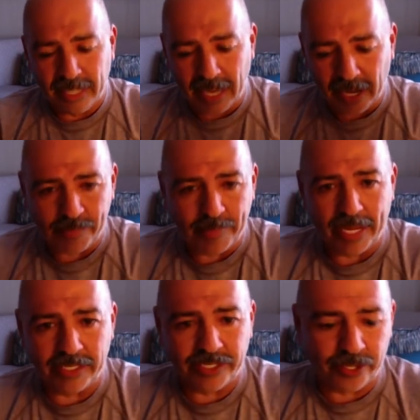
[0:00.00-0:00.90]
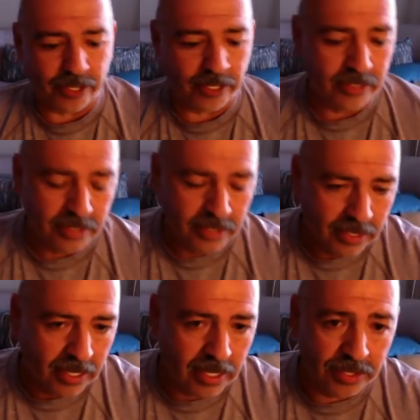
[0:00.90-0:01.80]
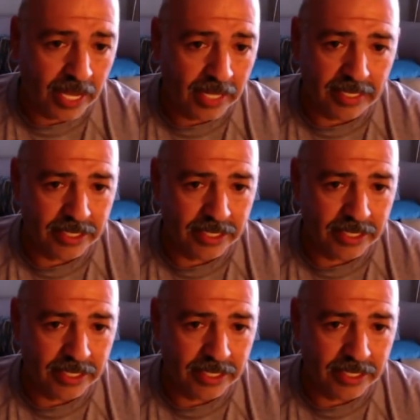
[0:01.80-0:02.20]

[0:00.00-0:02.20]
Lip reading: how to master that.